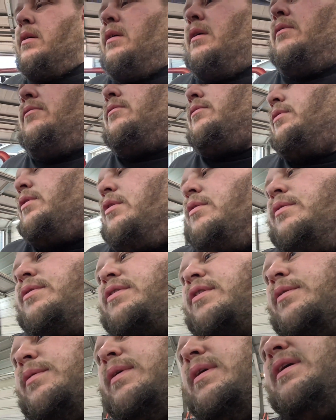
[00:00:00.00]
I won't know
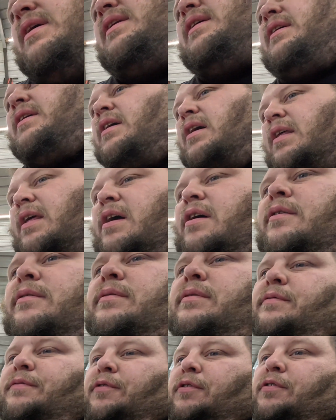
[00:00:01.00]
until we get it cut out
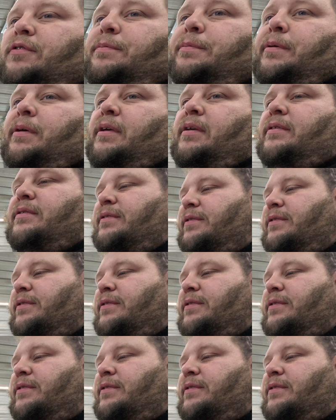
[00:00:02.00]
in the first place.